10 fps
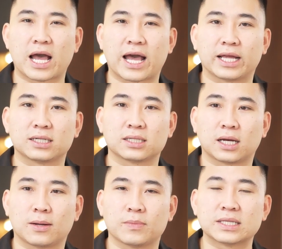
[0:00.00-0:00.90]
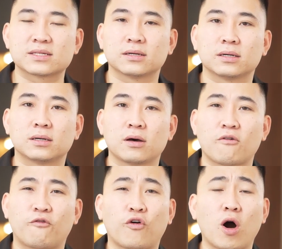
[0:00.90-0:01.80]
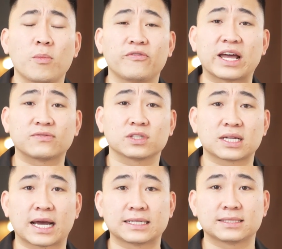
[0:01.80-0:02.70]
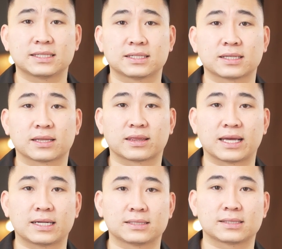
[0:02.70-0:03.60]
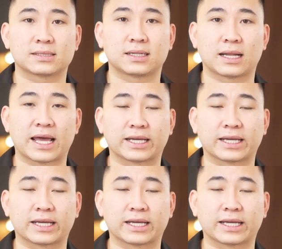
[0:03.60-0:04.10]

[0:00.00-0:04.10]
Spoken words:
And it's a form of advertising that is